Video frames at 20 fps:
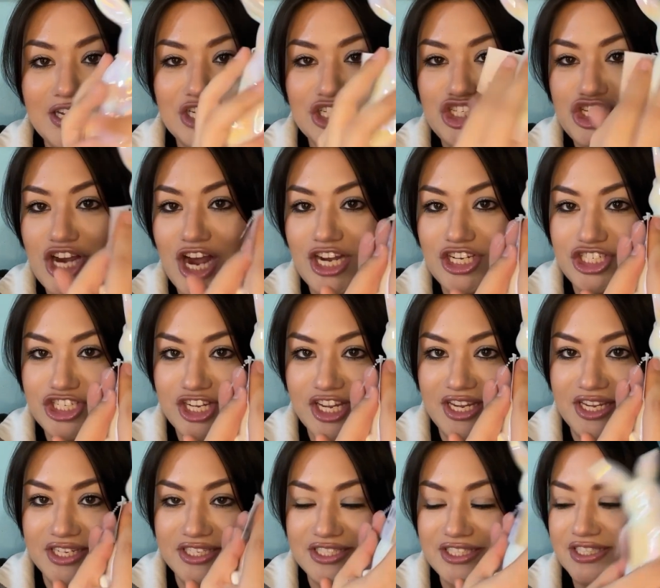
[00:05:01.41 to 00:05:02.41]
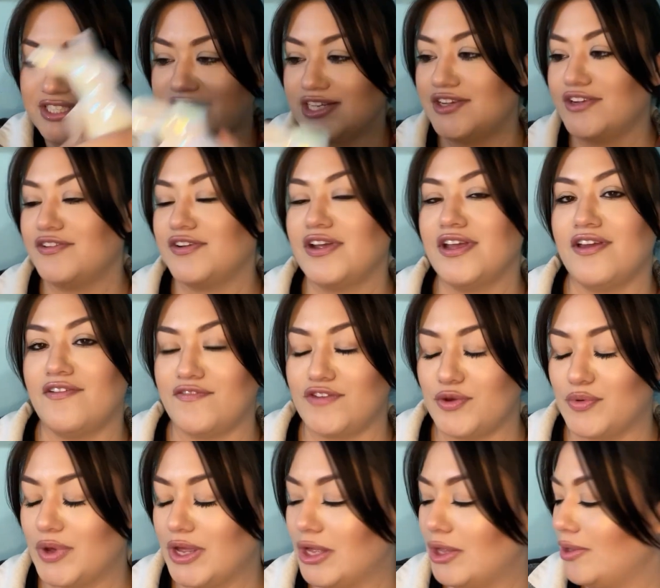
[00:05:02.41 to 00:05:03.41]
tchotchkes, if you
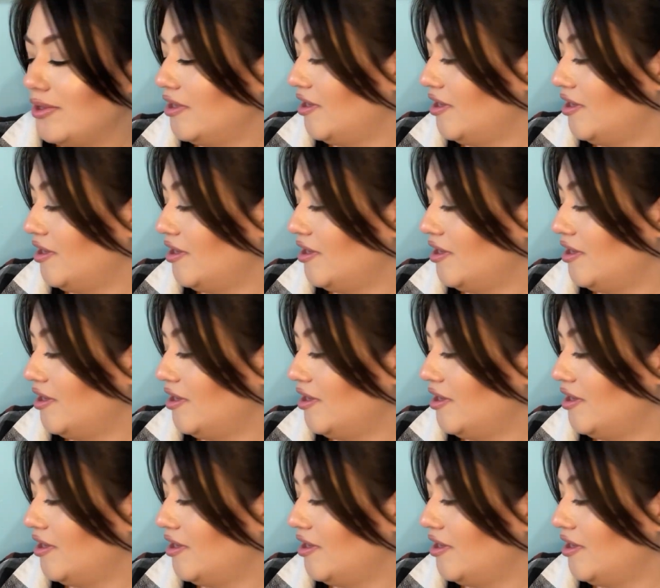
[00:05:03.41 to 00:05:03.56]
will.